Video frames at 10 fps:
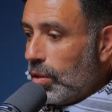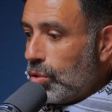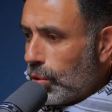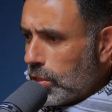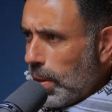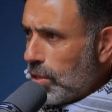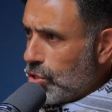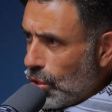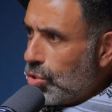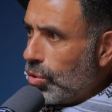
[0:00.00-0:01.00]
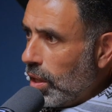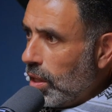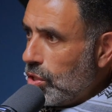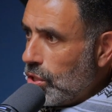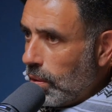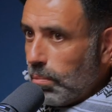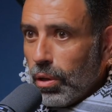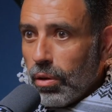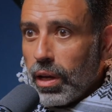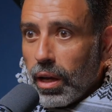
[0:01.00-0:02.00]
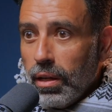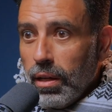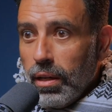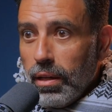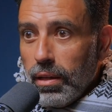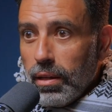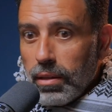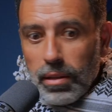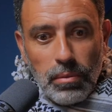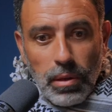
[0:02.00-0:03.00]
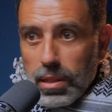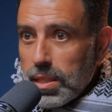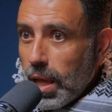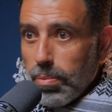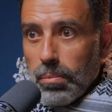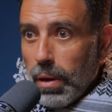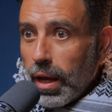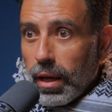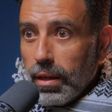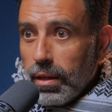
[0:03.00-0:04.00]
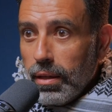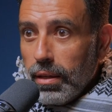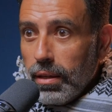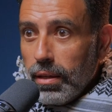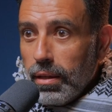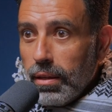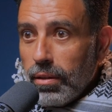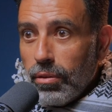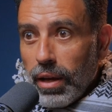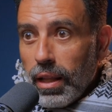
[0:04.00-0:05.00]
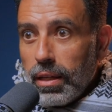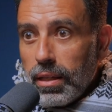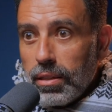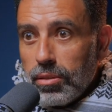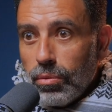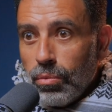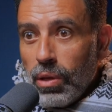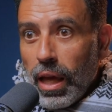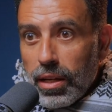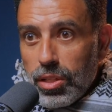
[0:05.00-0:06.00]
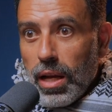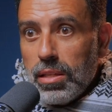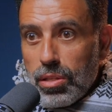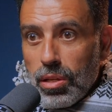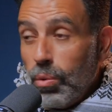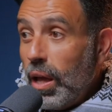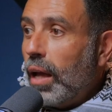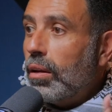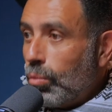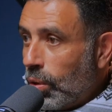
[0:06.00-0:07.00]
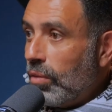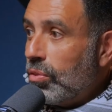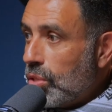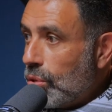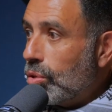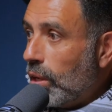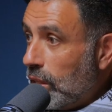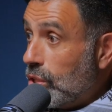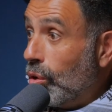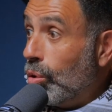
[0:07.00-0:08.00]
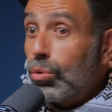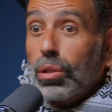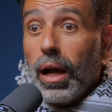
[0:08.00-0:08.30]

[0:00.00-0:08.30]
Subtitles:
talks about social cohesion and belonging, we've got to slap them back. And the reality is we had a chance we had whatever social cohesion looked